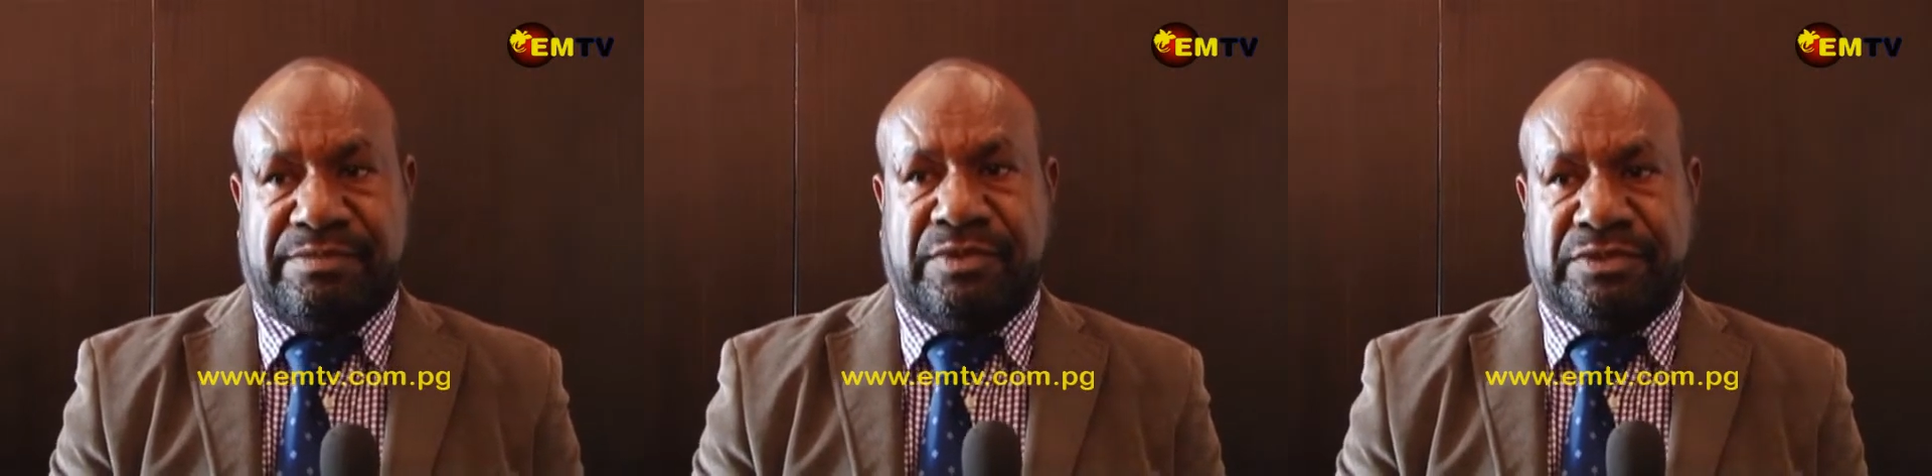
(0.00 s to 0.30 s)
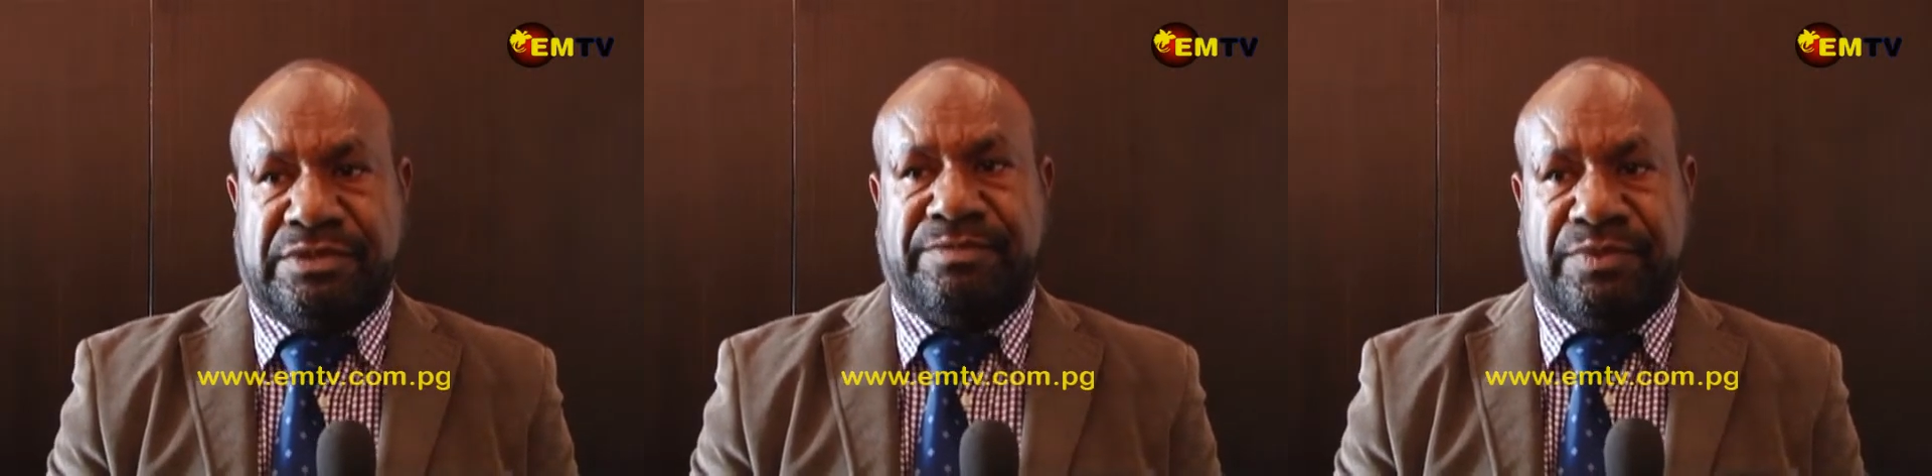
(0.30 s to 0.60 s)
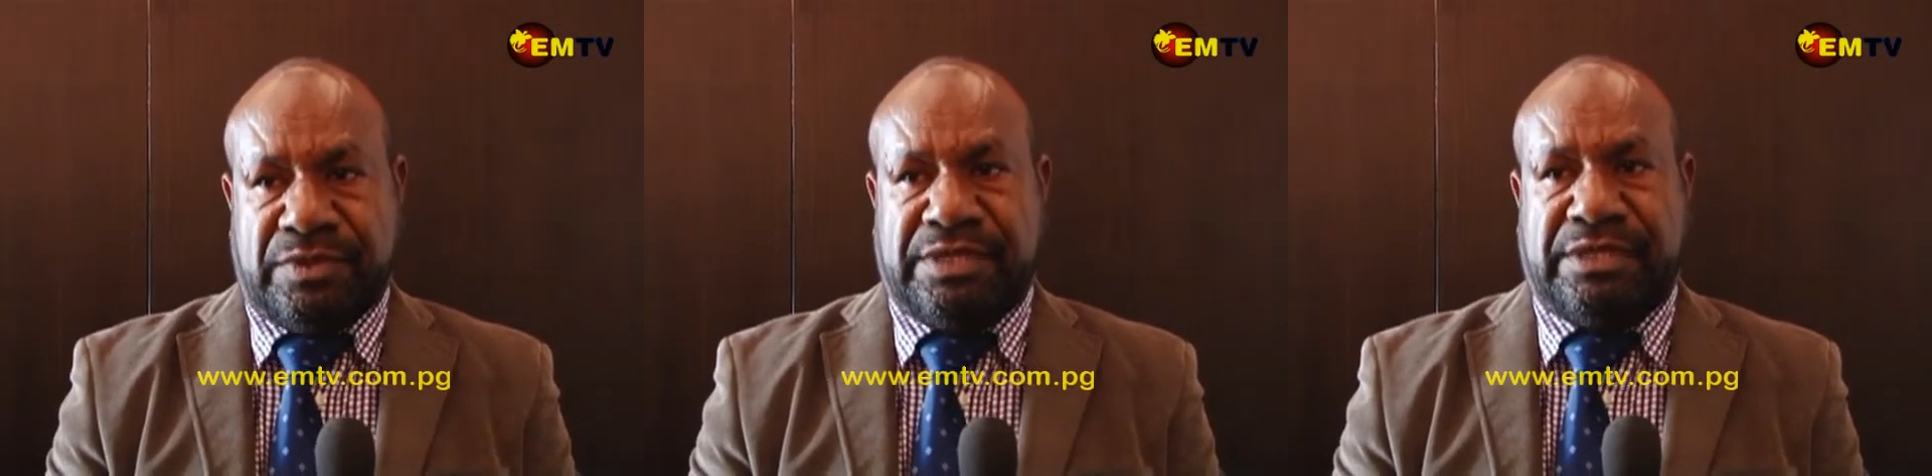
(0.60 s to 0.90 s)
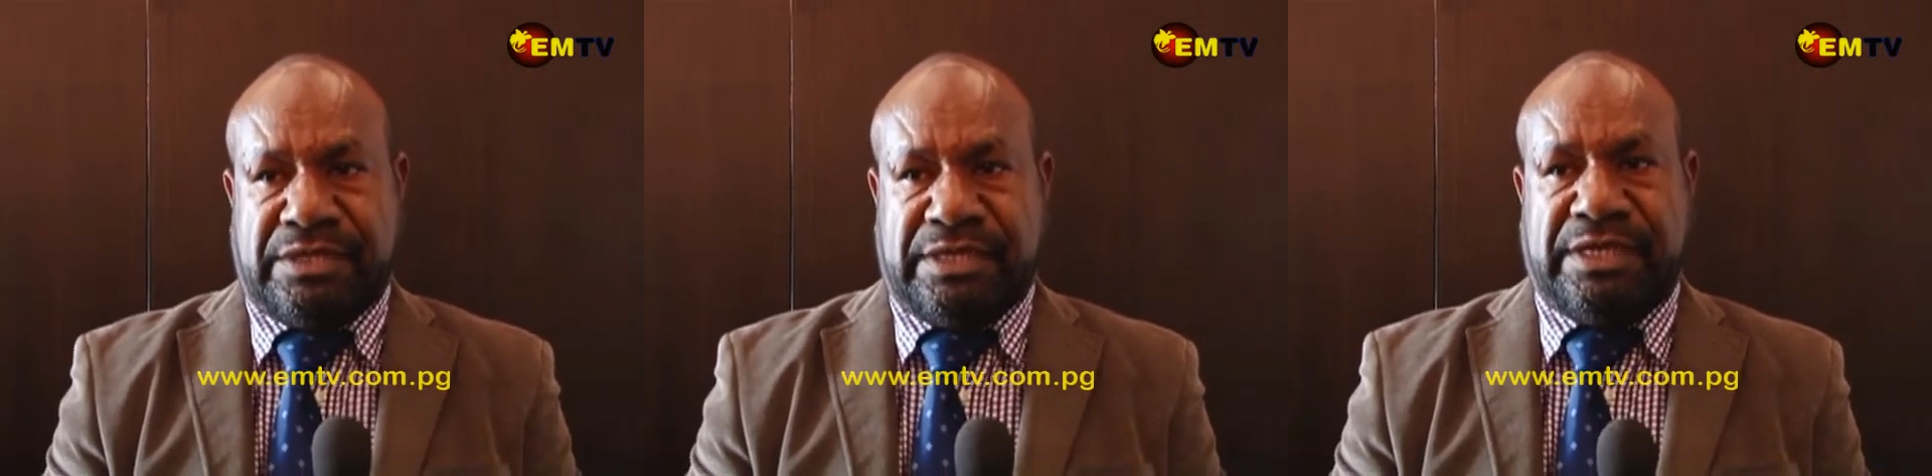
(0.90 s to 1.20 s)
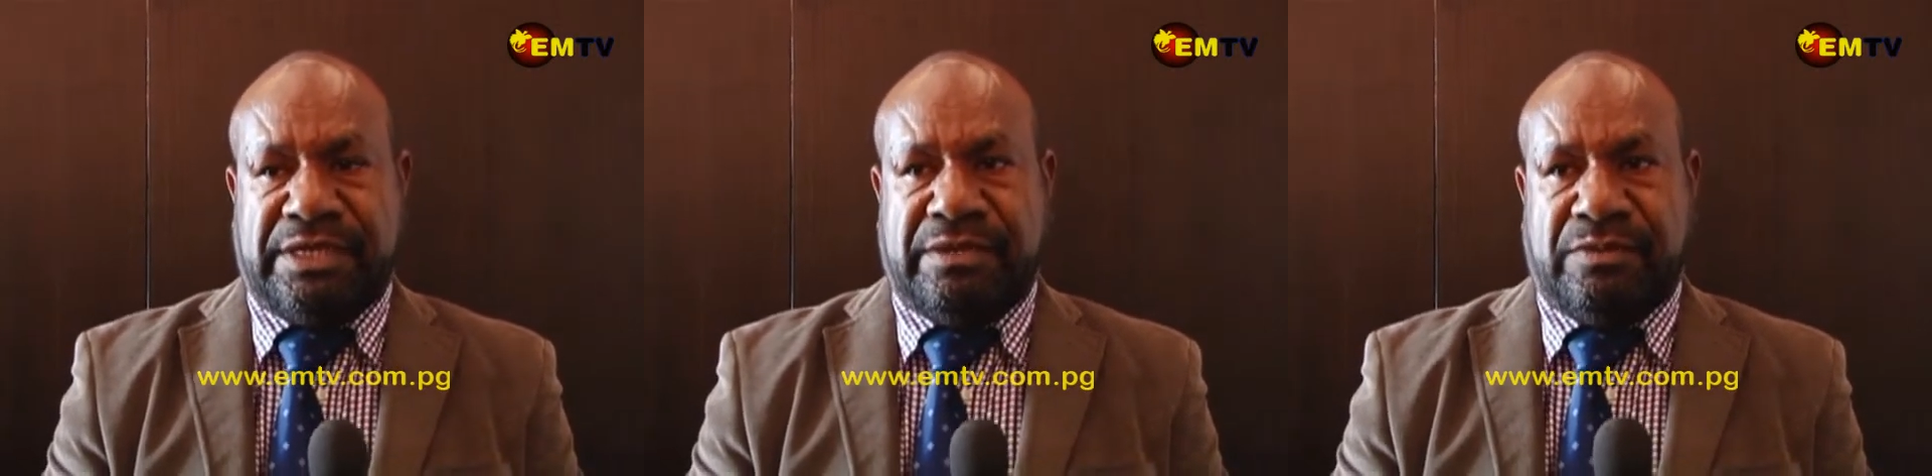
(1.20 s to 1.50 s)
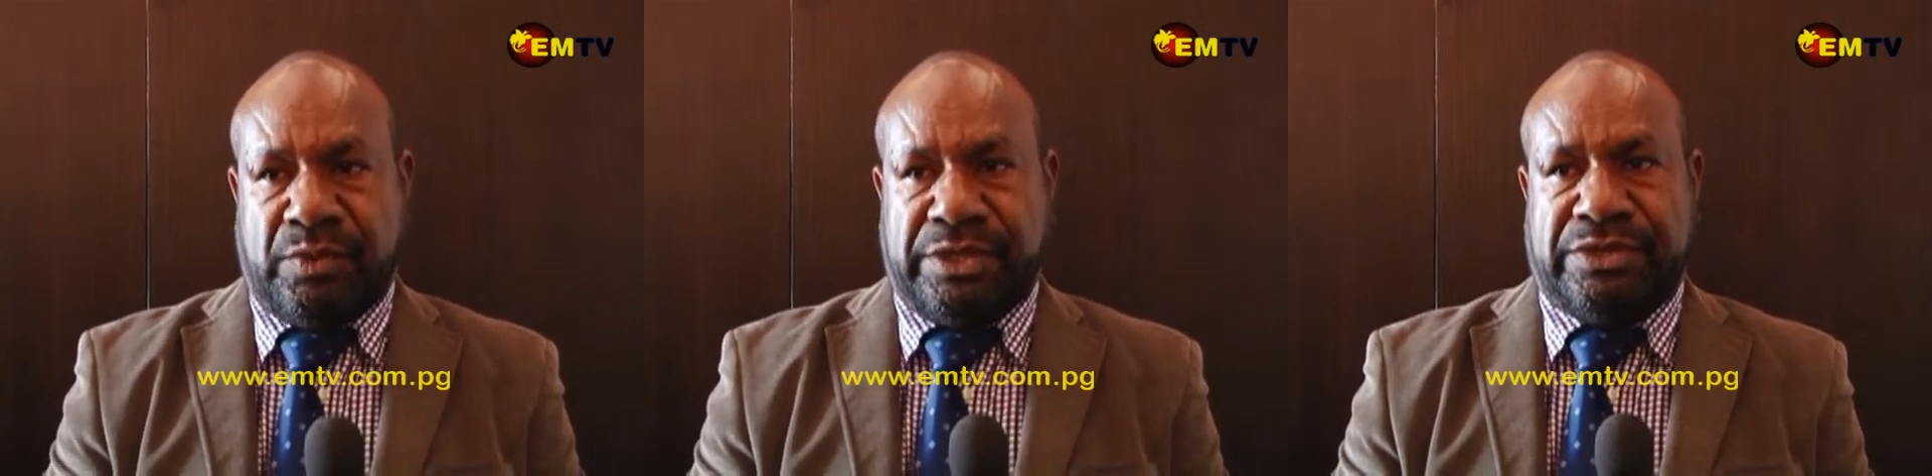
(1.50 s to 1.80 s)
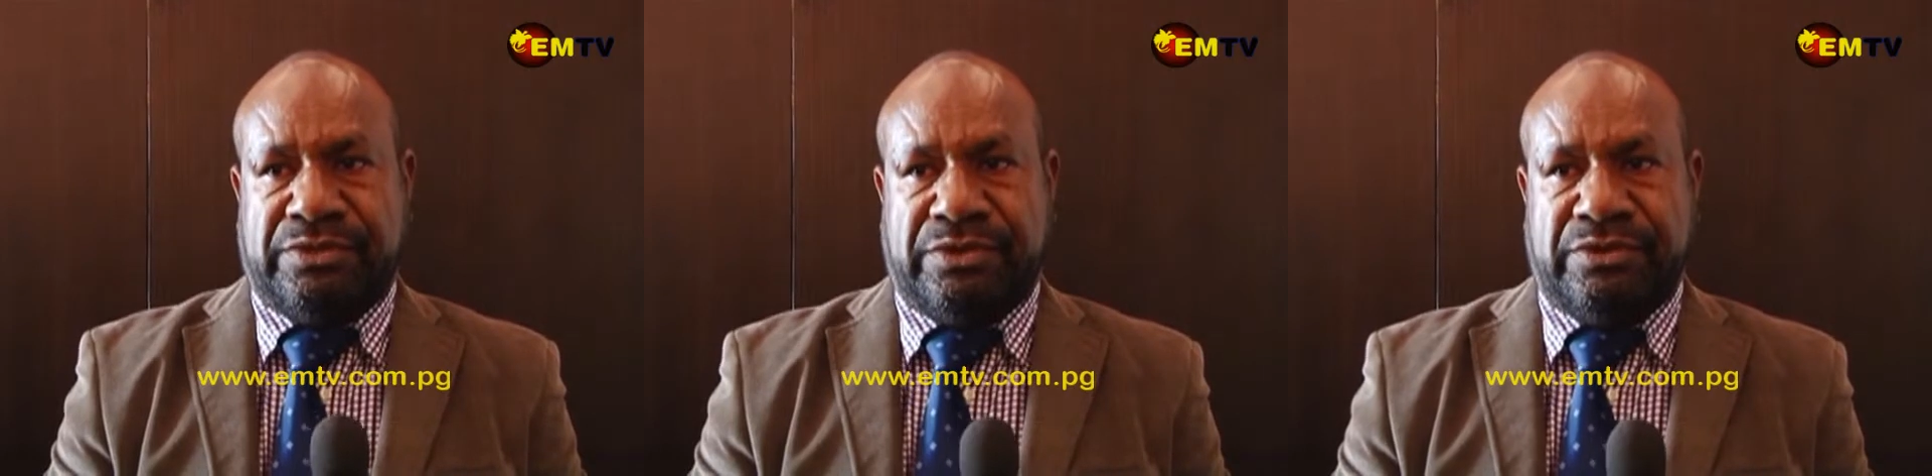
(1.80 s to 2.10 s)
most important word
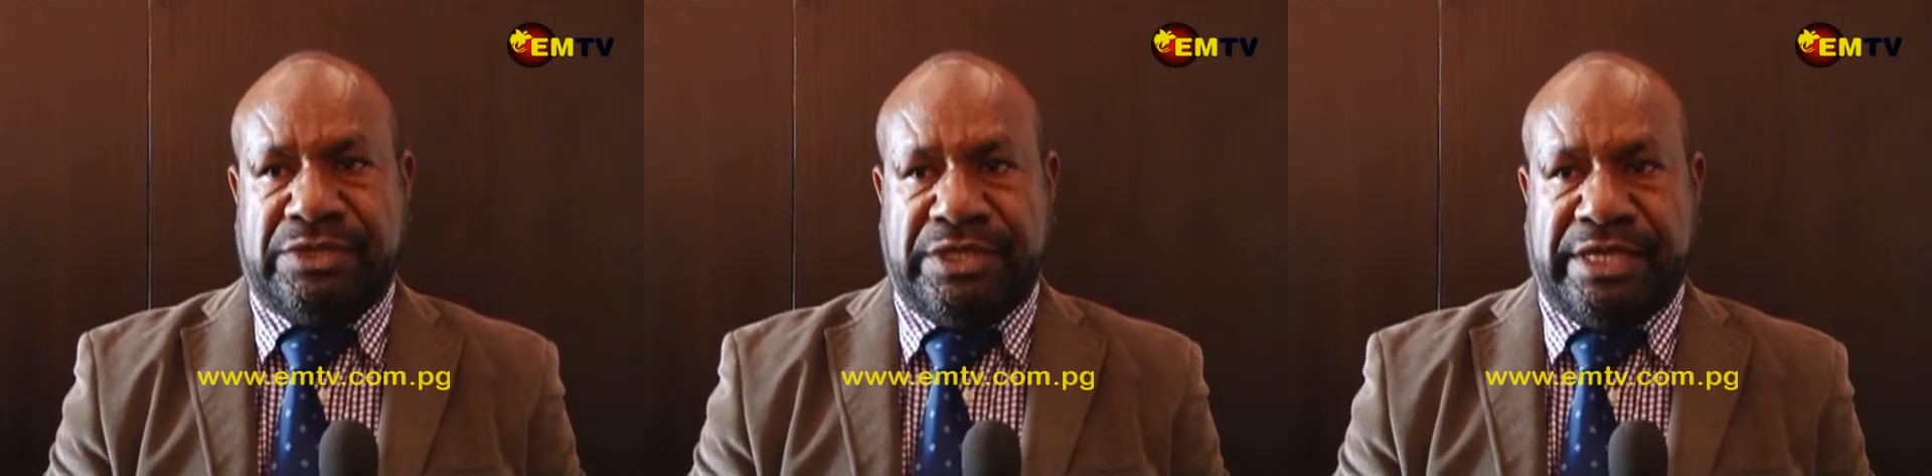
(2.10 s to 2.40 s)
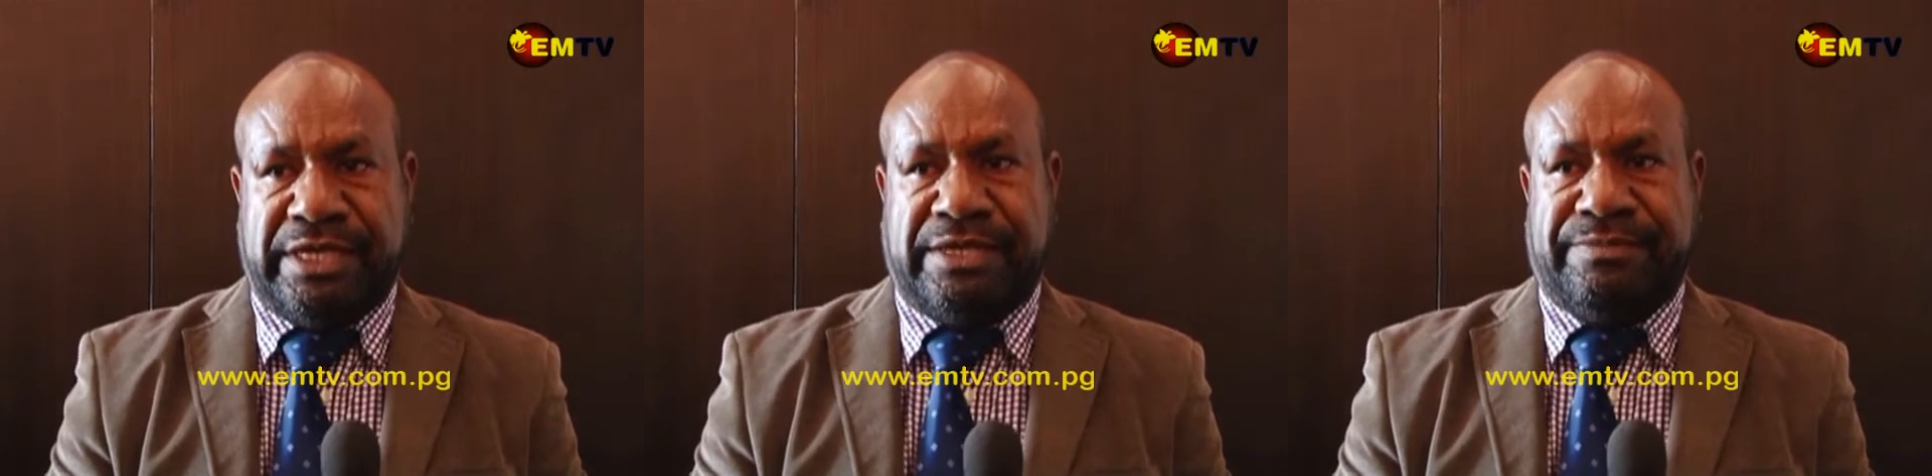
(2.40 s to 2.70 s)
to use here.